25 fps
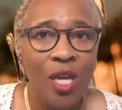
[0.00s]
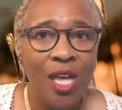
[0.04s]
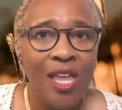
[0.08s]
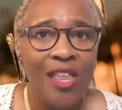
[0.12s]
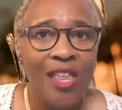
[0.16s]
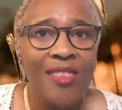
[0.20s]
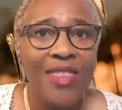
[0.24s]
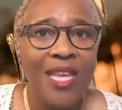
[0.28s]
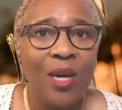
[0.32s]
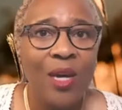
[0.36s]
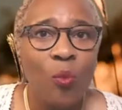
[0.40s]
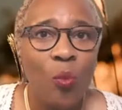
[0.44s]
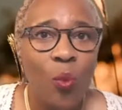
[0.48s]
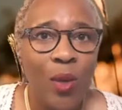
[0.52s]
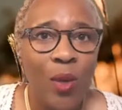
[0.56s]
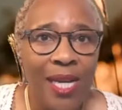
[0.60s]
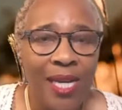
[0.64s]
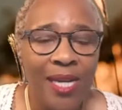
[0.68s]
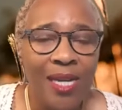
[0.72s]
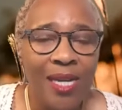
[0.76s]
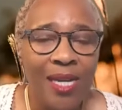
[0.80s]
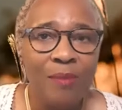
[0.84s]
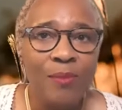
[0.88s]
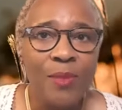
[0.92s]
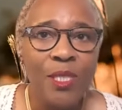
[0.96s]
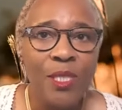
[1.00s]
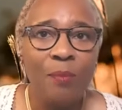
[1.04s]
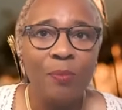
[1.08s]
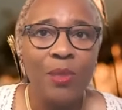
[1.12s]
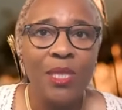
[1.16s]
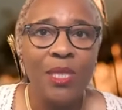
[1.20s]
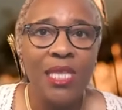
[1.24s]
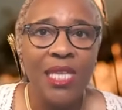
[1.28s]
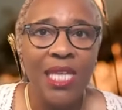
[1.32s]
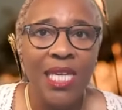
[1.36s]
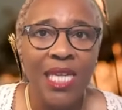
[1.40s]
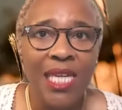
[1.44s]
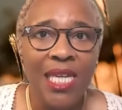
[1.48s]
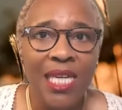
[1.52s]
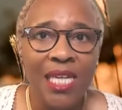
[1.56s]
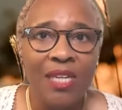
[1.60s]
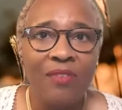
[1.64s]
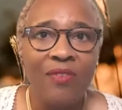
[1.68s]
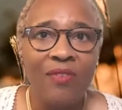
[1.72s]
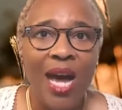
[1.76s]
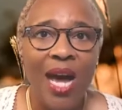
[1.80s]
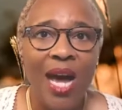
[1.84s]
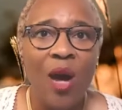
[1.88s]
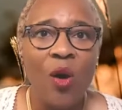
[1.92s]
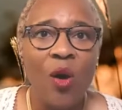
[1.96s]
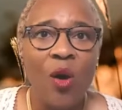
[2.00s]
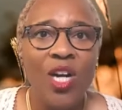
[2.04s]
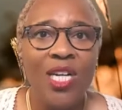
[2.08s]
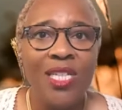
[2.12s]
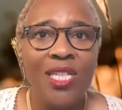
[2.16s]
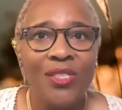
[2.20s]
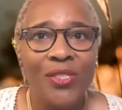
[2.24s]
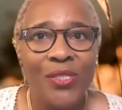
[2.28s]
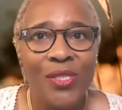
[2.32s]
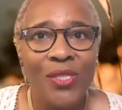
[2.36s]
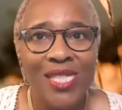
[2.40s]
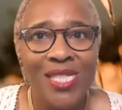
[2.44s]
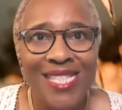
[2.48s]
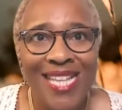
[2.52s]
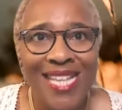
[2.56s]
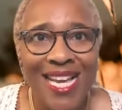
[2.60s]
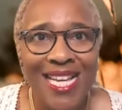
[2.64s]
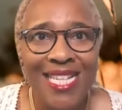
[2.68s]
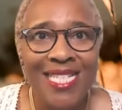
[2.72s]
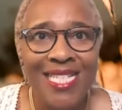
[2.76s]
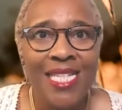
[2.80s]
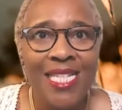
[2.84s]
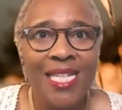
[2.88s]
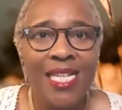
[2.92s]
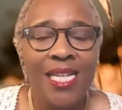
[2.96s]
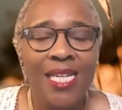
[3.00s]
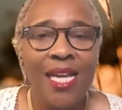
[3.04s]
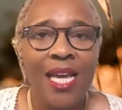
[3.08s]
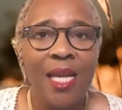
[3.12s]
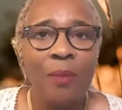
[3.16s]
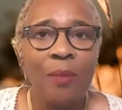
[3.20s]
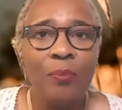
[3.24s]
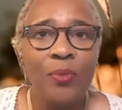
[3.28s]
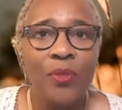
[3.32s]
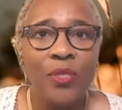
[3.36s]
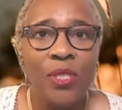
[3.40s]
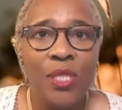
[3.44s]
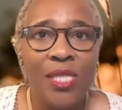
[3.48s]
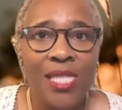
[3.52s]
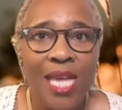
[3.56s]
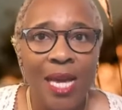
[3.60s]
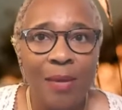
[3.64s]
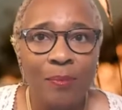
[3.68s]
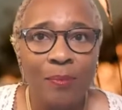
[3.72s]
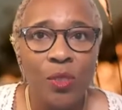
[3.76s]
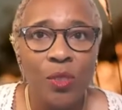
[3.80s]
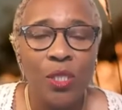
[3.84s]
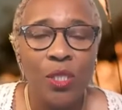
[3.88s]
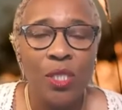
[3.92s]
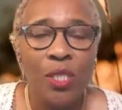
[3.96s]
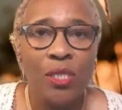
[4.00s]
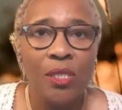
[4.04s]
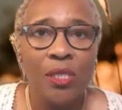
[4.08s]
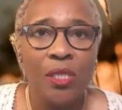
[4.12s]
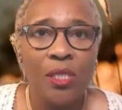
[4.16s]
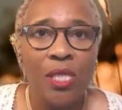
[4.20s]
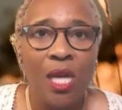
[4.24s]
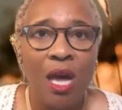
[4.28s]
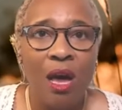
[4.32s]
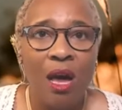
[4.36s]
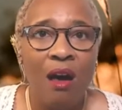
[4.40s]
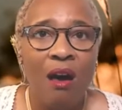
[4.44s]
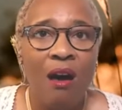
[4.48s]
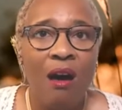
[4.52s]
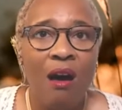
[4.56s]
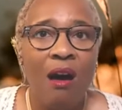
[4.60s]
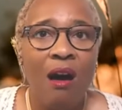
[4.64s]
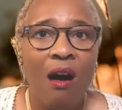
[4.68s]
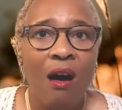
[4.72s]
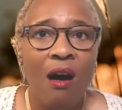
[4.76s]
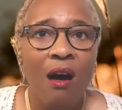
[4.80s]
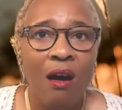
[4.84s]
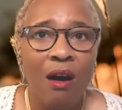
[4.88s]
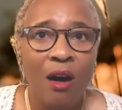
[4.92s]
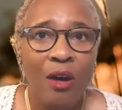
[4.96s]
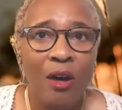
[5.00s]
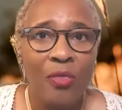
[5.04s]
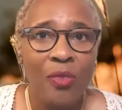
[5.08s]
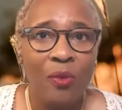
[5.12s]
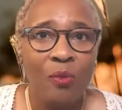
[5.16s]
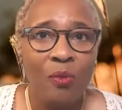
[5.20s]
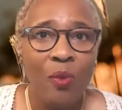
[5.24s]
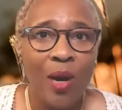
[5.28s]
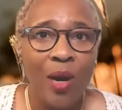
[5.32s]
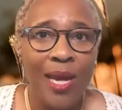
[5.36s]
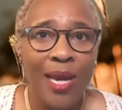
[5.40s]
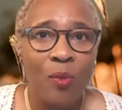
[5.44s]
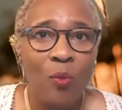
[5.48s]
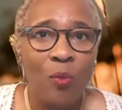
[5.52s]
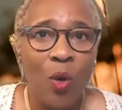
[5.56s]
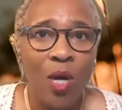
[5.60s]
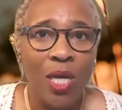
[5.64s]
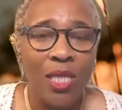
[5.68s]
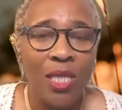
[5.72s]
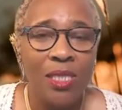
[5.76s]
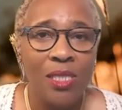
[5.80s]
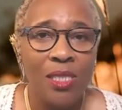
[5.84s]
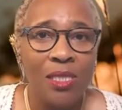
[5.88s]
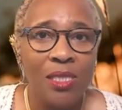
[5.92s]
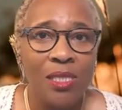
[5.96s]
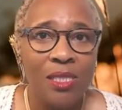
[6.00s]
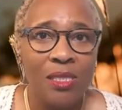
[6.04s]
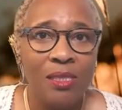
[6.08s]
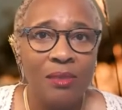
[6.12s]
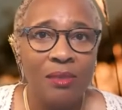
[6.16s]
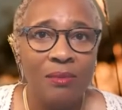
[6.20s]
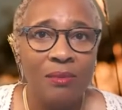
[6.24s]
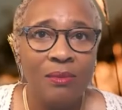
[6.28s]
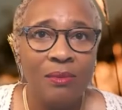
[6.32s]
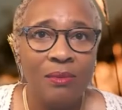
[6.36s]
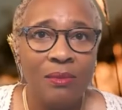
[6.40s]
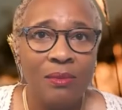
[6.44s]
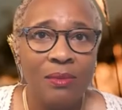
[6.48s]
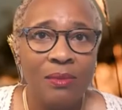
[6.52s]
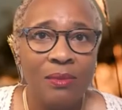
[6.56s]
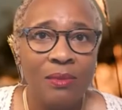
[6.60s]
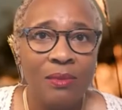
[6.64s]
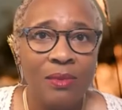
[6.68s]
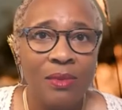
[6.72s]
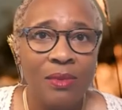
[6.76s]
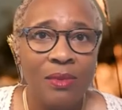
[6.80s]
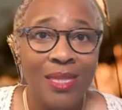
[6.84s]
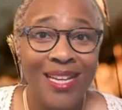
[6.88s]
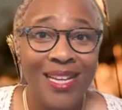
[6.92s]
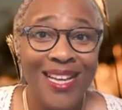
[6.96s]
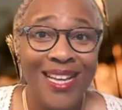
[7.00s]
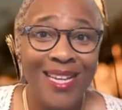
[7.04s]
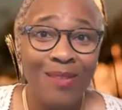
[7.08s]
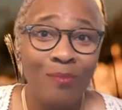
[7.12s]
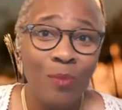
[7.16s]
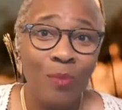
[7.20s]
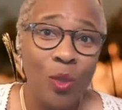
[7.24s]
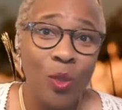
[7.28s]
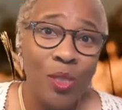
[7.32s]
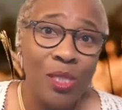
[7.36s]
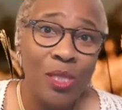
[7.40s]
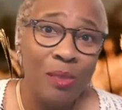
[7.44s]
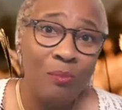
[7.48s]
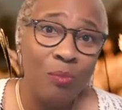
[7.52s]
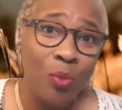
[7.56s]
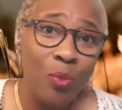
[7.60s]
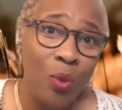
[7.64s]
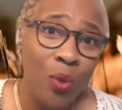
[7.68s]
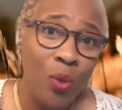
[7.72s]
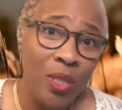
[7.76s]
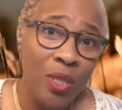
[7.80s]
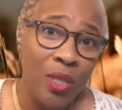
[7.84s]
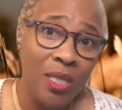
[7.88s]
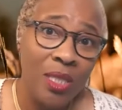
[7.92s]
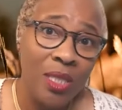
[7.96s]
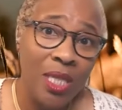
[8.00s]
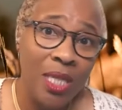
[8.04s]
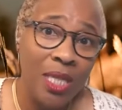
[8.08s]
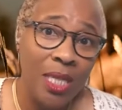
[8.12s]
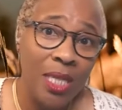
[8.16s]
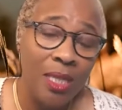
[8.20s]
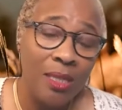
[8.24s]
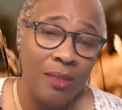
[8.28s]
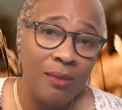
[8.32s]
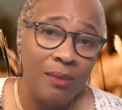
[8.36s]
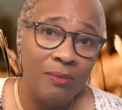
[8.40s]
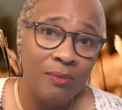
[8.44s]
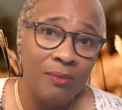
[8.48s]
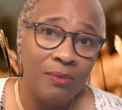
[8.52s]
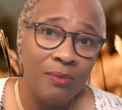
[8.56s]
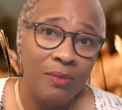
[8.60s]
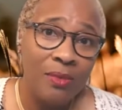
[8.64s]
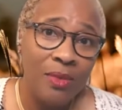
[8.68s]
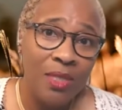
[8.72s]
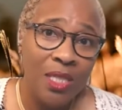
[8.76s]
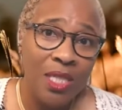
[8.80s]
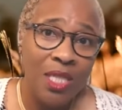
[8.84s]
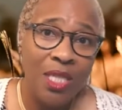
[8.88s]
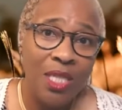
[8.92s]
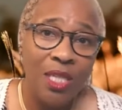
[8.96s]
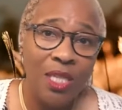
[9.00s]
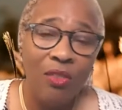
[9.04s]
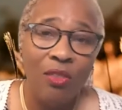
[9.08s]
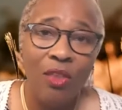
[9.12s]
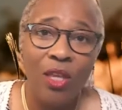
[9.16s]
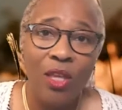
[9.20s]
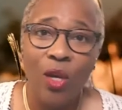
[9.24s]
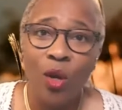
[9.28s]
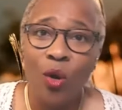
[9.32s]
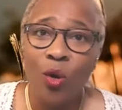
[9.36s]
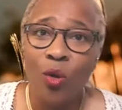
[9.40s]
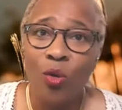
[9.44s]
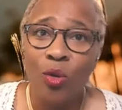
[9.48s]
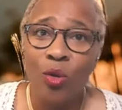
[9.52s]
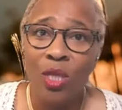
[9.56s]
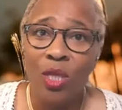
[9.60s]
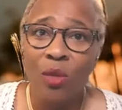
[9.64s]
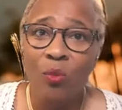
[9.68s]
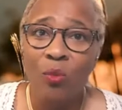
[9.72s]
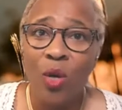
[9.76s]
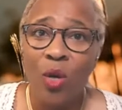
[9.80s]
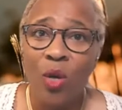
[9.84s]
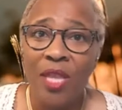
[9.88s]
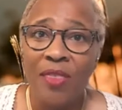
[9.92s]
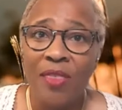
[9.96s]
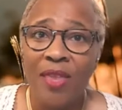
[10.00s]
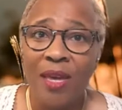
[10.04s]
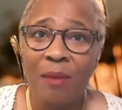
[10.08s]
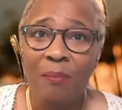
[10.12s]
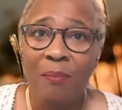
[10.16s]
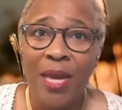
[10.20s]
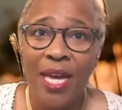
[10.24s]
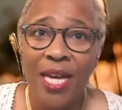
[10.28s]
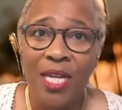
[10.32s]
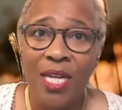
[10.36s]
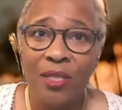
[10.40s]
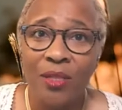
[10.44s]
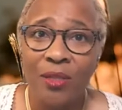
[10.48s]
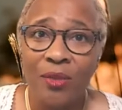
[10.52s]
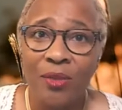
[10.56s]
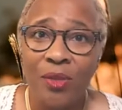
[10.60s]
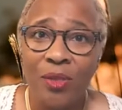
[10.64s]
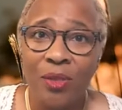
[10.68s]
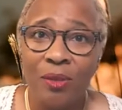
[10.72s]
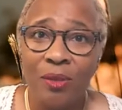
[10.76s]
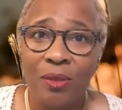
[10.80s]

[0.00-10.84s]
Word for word: that we come to believe our understanding and perceptions are the right ones. And most importantly, the only one that matters.